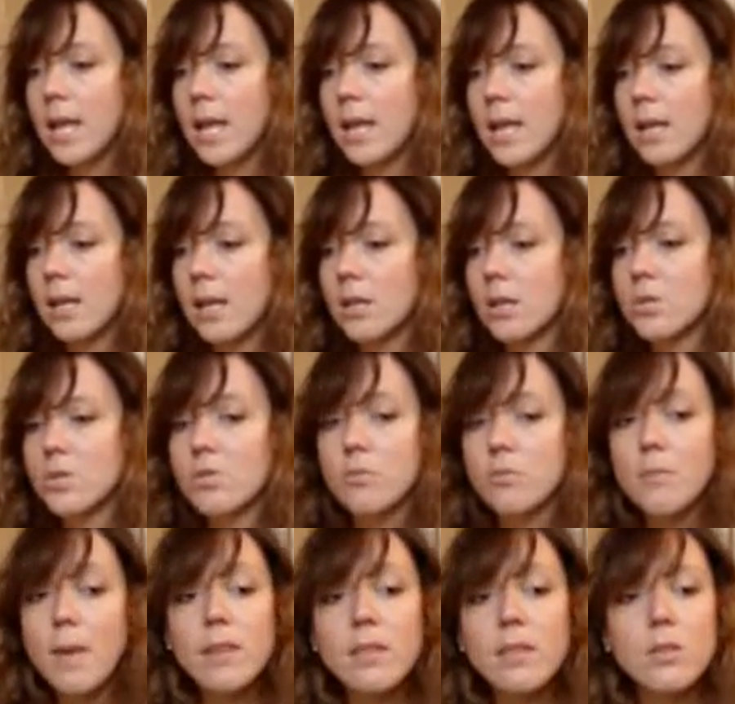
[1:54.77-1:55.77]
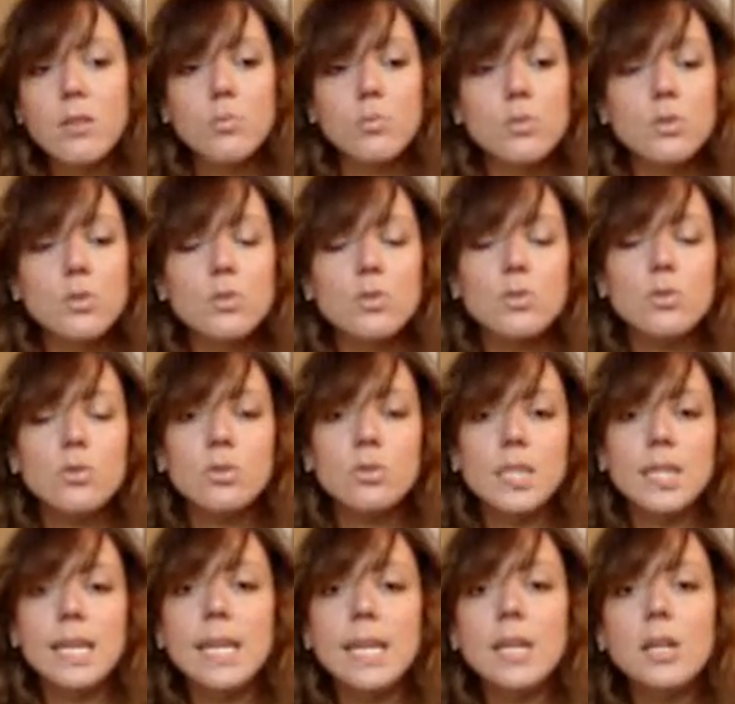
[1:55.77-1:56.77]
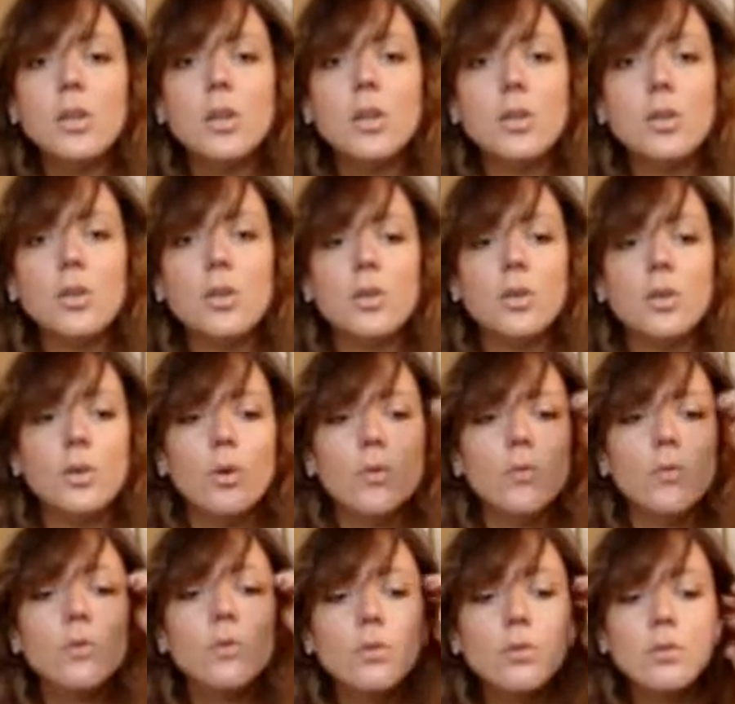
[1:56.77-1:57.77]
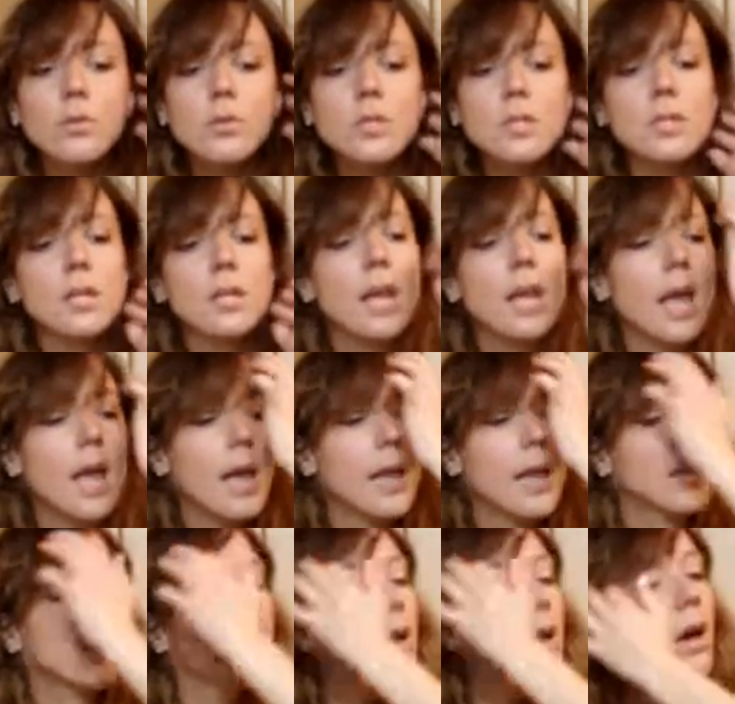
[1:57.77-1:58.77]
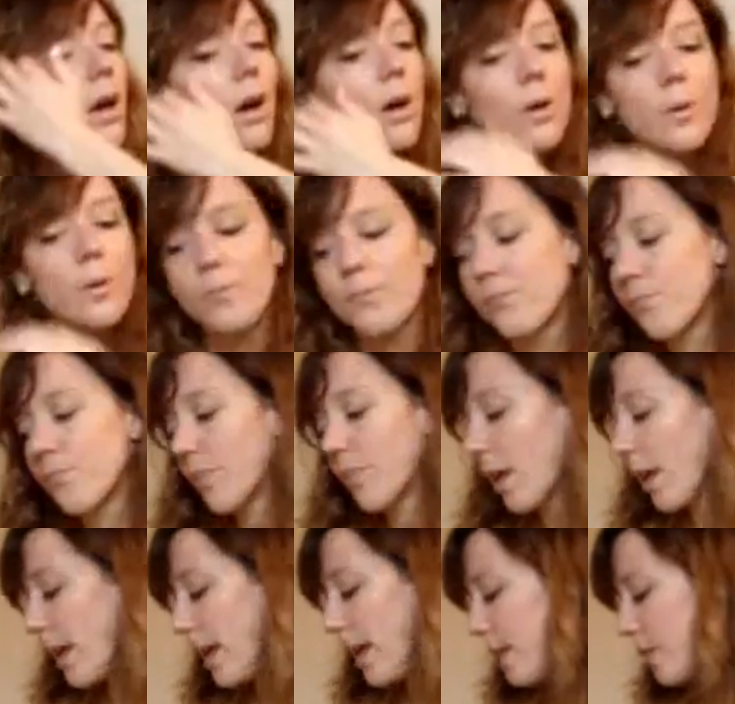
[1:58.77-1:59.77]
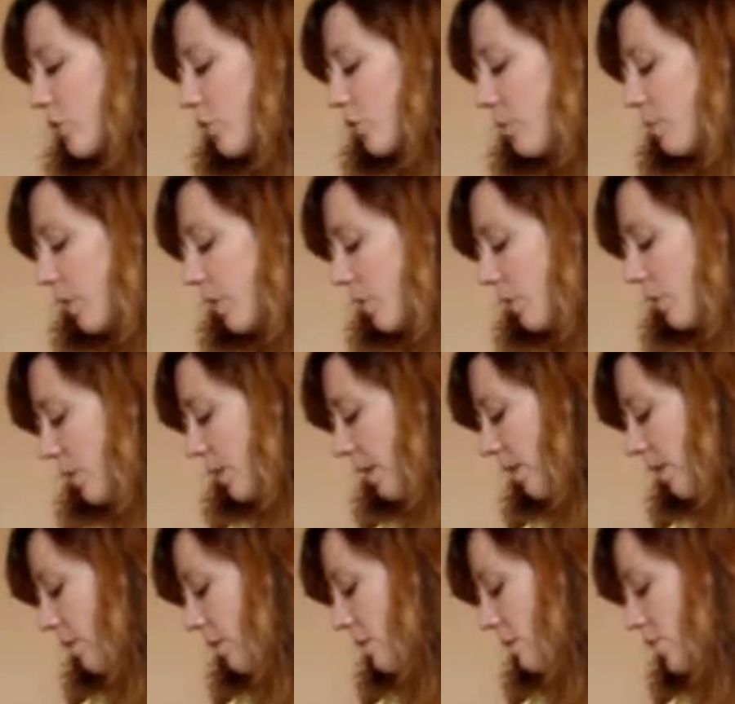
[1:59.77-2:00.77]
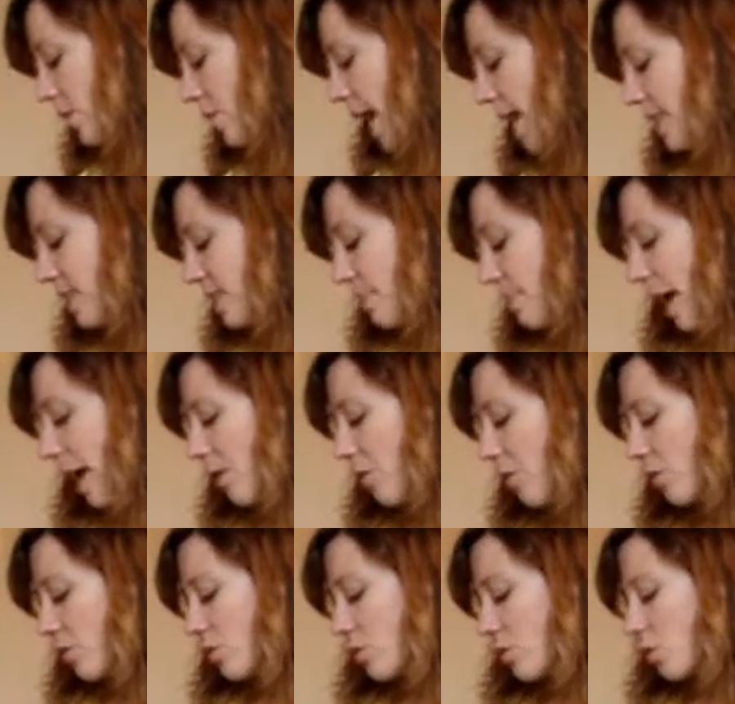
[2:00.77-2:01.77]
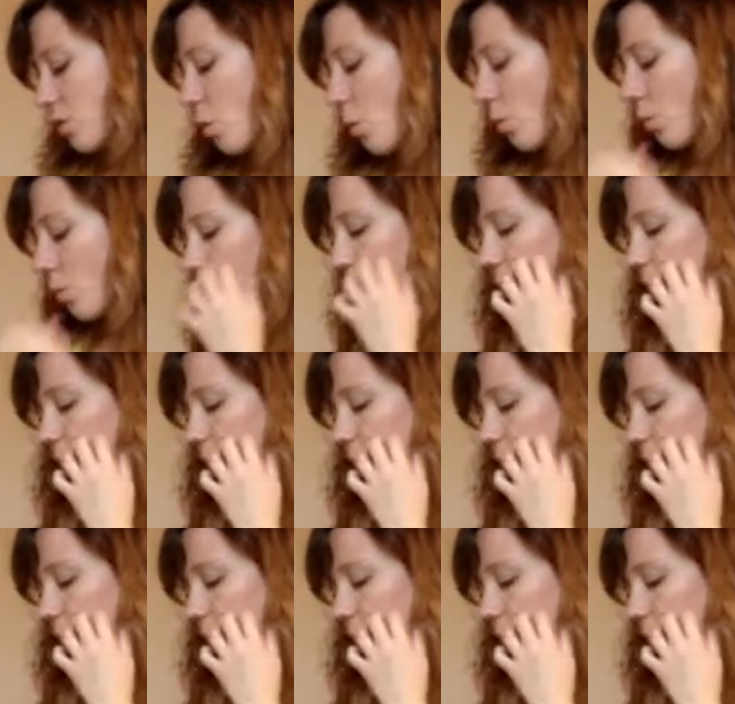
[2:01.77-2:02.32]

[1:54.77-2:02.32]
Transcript: And, and so the method was to use the ear, you know, of course, and, um, and he taught me a little bit of jazz patterns, chord